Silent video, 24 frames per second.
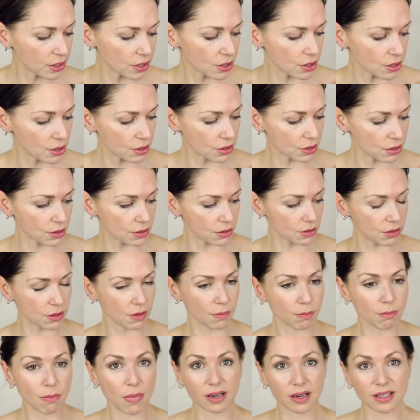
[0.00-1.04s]
to
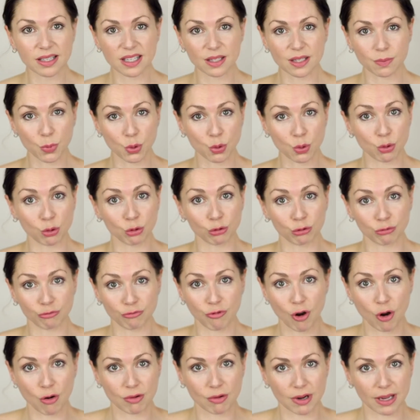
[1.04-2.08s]
my small
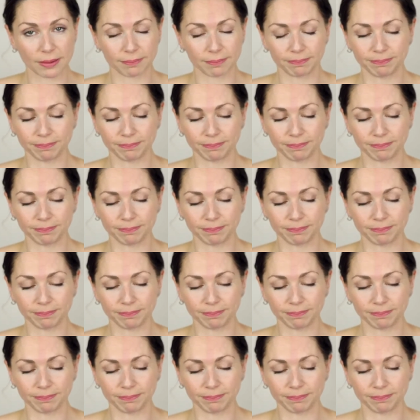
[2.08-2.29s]
roller.